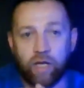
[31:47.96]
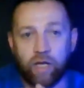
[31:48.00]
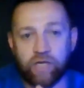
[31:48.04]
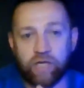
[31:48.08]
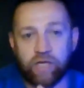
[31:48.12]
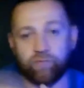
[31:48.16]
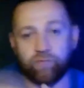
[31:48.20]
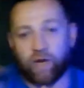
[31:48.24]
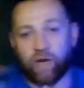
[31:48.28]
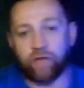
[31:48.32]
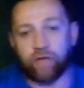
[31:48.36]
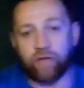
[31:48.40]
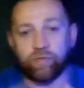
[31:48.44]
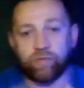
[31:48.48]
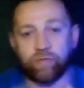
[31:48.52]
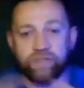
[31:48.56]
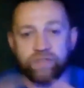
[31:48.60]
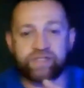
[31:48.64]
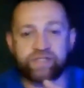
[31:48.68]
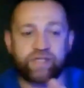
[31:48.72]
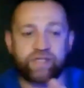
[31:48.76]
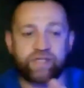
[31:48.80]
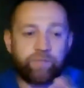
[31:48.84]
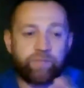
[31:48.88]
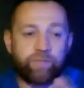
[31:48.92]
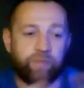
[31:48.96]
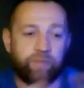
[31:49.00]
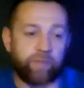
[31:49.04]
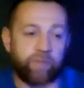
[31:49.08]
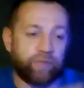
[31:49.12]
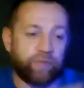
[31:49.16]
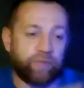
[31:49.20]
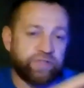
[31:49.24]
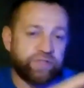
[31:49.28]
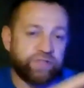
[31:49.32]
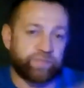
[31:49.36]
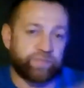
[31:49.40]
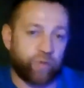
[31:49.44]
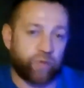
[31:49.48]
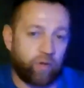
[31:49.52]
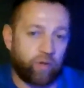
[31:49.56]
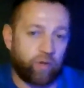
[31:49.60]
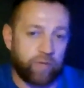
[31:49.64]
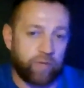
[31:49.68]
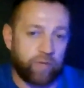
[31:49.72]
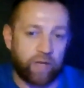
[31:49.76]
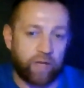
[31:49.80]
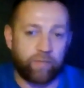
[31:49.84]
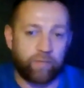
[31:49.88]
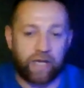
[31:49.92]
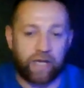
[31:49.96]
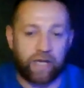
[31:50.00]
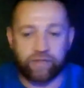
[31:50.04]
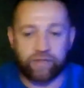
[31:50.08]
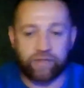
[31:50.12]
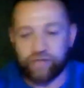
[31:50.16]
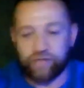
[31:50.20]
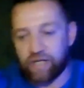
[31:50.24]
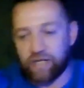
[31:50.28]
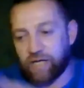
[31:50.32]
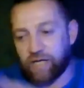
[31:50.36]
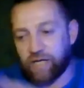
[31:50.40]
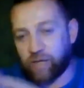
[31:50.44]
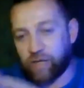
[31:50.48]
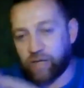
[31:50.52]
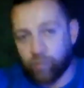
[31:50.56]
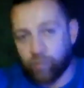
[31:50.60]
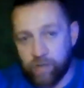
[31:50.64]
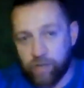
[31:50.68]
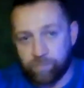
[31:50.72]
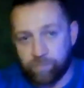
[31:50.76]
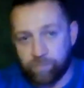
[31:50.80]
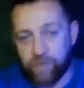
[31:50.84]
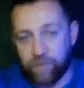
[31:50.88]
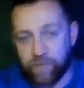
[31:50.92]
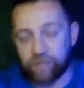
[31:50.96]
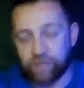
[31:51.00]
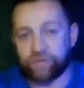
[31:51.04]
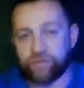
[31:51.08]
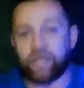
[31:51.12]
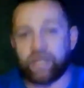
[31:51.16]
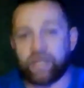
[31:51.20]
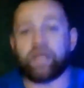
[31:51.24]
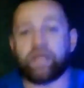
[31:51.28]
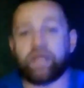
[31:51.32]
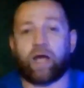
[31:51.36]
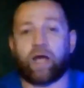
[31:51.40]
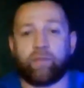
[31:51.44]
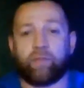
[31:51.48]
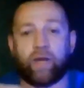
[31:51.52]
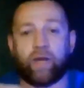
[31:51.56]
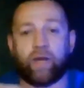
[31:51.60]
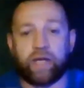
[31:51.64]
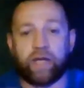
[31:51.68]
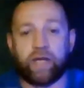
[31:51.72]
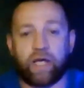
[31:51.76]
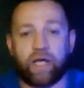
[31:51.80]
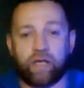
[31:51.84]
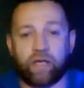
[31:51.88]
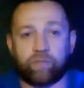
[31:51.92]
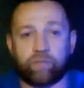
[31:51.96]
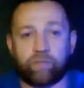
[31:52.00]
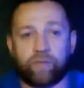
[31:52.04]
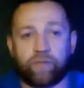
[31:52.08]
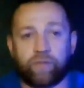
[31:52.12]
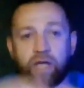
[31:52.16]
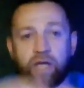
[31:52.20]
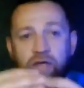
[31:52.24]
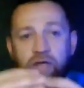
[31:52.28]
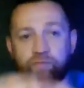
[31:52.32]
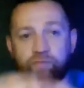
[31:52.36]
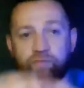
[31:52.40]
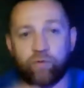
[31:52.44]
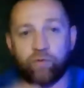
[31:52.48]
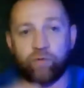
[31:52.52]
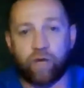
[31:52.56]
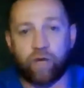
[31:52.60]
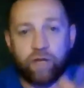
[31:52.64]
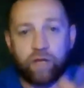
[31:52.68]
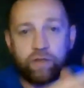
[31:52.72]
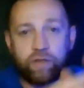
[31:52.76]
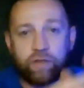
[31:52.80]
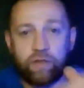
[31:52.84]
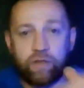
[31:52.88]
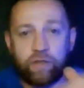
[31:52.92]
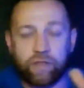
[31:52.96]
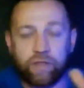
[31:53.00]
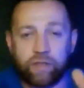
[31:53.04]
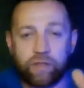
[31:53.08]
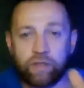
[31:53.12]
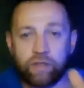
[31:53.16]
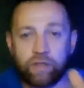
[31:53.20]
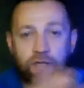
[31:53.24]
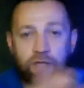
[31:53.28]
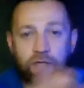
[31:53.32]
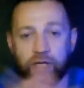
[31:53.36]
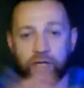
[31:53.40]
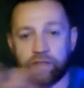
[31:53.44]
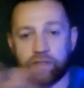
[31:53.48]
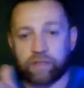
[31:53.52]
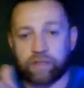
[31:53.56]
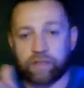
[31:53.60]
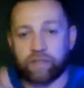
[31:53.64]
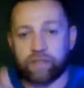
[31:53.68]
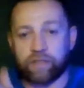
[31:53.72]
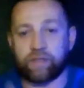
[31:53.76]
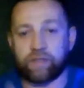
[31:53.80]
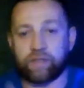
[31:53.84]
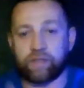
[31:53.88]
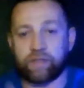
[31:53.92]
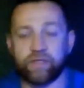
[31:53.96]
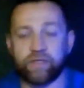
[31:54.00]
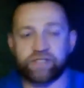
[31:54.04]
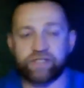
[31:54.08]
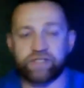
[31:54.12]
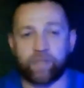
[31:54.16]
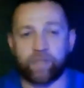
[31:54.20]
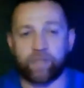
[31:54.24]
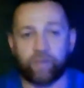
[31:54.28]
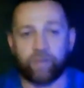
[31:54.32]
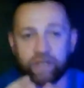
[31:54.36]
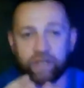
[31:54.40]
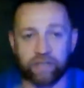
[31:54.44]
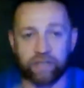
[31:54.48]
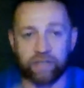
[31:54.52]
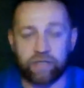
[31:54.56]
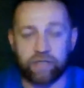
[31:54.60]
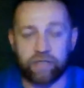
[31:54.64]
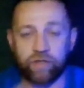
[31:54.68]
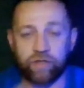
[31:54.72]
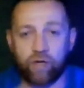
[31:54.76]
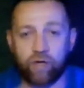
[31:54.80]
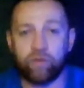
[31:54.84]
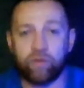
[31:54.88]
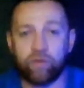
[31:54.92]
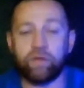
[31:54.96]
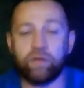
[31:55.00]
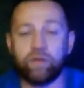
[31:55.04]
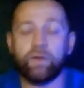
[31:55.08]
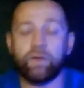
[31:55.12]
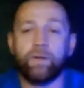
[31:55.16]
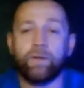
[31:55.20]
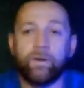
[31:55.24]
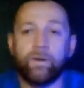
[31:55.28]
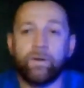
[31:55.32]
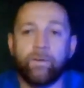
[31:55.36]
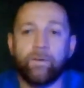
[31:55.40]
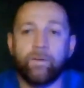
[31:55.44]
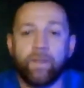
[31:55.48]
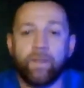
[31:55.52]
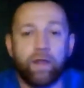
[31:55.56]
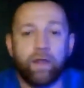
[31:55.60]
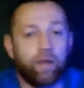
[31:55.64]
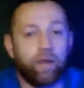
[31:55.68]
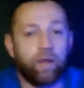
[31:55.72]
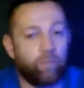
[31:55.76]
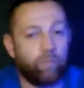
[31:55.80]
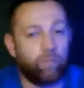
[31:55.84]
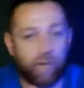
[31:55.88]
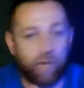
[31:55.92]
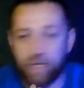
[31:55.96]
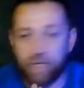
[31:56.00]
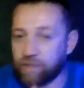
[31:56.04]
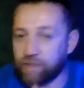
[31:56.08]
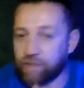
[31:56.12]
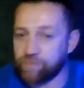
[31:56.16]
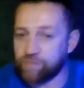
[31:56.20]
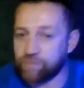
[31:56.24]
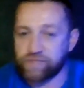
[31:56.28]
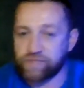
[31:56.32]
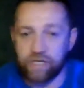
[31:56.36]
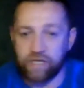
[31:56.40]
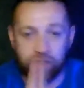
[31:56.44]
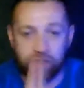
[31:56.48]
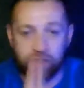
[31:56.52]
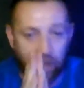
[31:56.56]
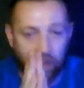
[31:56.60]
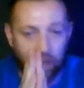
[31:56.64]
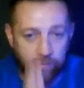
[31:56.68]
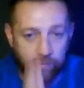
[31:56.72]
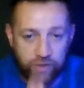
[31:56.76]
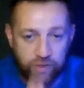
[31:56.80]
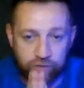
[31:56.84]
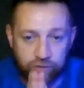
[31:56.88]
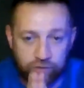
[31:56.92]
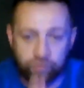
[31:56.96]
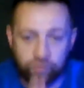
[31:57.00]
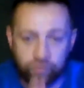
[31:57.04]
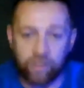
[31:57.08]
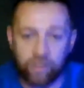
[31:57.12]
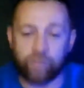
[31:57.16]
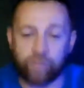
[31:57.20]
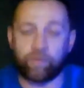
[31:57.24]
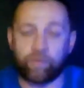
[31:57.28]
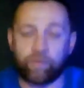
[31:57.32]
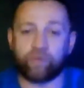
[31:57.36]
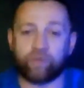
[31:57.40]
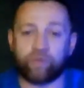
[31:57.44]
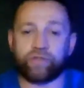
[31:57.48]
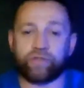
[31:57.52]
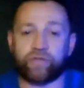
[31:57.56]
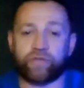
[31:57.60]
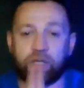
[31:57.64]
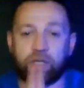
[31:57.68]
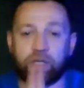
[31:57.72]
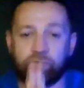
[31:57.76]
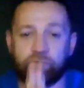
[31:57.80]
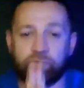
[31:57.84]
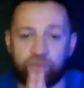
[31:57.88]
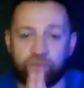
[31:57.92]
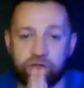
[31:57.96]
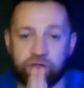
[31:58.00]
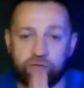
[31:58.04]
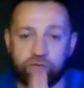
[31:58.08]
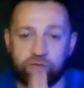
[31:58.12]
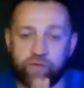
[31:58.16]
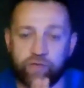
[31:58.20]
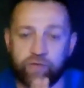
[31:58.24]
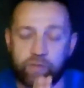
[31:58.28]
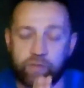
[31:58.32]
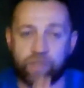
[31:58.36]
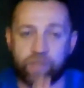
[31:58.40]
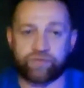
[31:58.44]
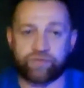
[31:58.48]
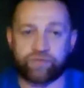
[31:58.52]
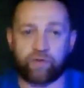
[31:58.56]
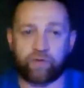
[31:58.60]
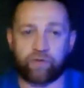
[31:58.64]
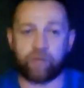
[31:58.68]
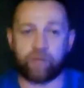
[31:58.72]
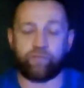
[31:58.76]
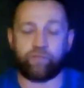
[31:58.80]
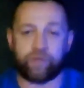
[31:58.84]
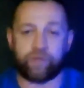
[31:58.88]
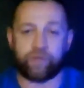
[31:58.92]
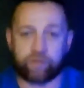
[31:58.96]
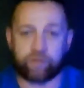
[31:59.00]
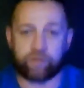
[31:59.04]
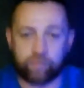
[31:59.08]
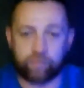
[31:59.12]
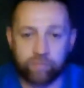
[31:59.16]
if I will see people's problem and their equipment, then I might help everyone, like, separately, you know. But like I'm saying, I'm here to help all the time. Thank you very much for everything.